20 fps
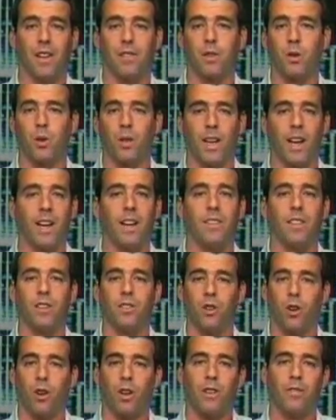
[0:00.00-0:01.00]
that have created
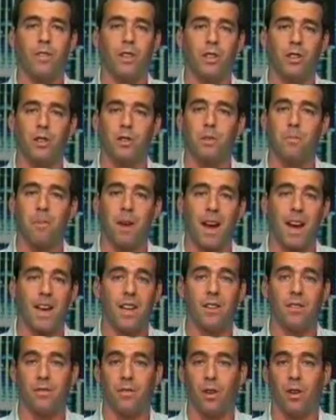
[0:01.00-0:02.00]
this artificial
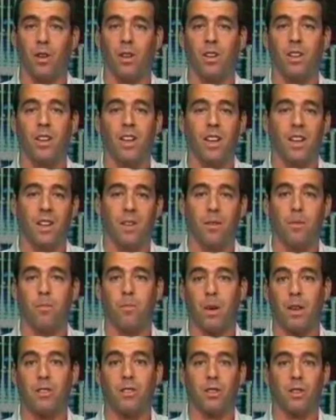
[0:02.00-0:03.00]
demand for
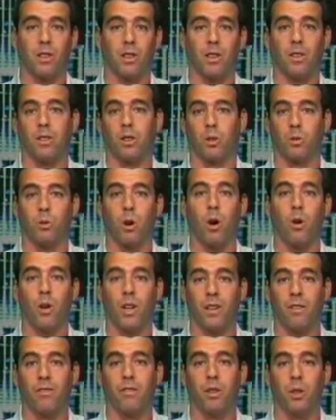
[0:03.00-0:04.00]
basically
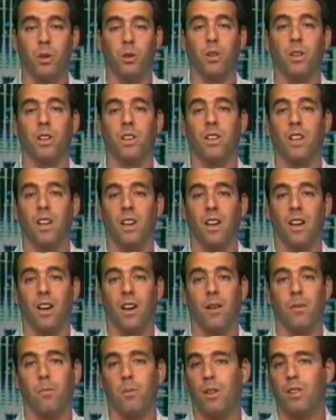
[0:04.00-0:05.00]
growing fuel.
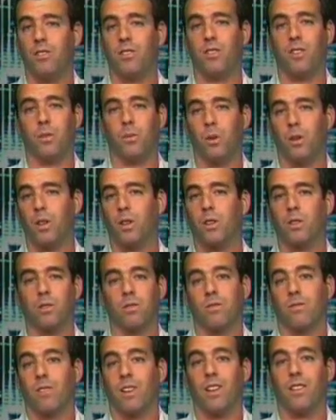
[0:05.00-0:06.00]
Instead, we're
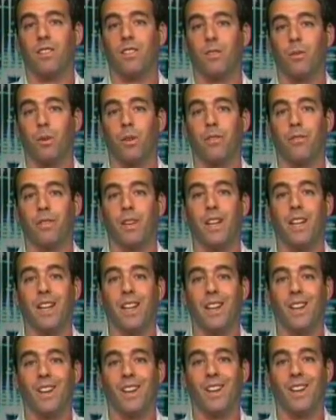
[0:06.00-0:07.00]

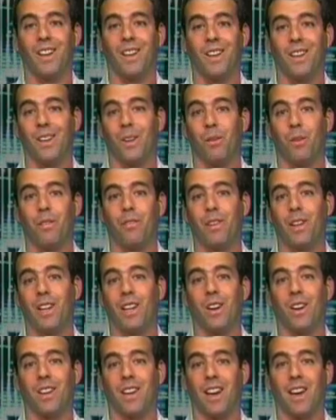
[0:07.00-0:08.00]
feeding we're
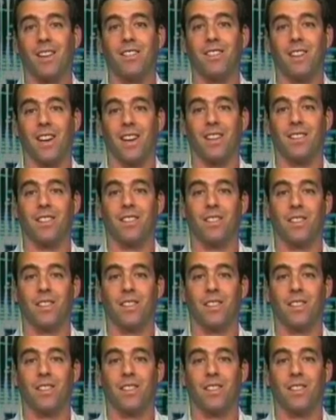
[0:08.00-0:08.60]
feeding our gas tanks